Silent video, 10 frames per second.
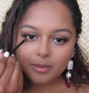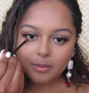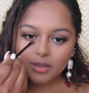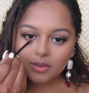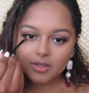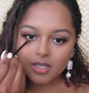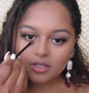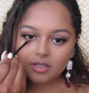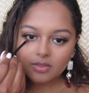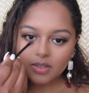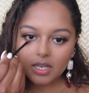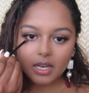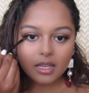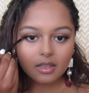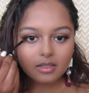Because I just feel
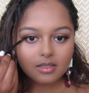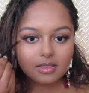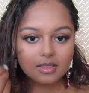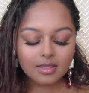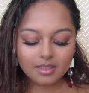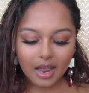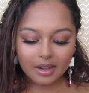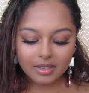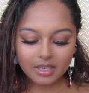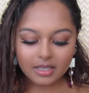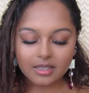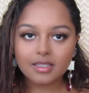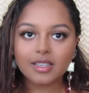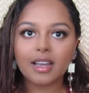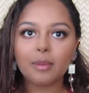like it's
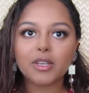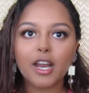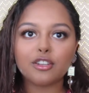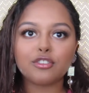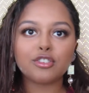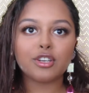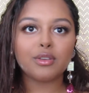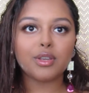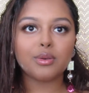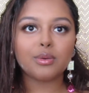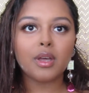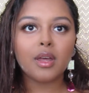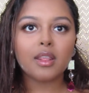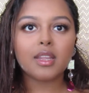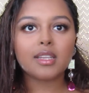unrealistic. I'm trying to show you
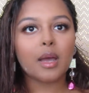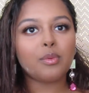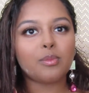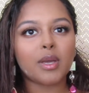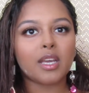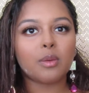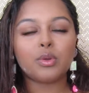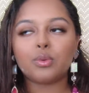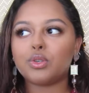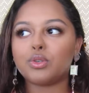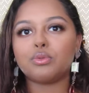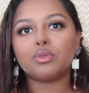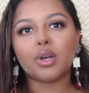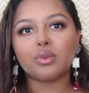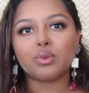the type of makeup you would do
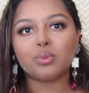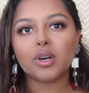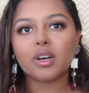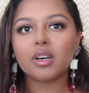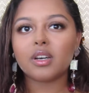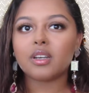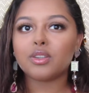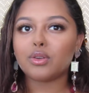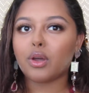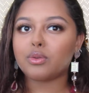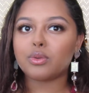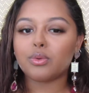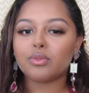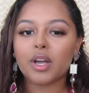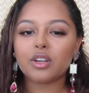to go to work, to go to
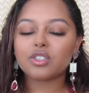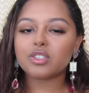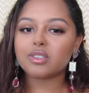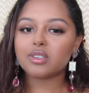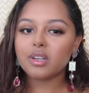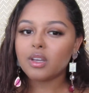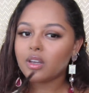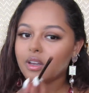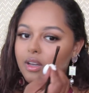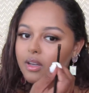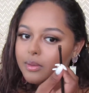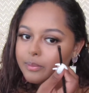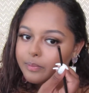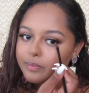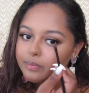a function,
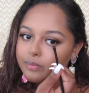an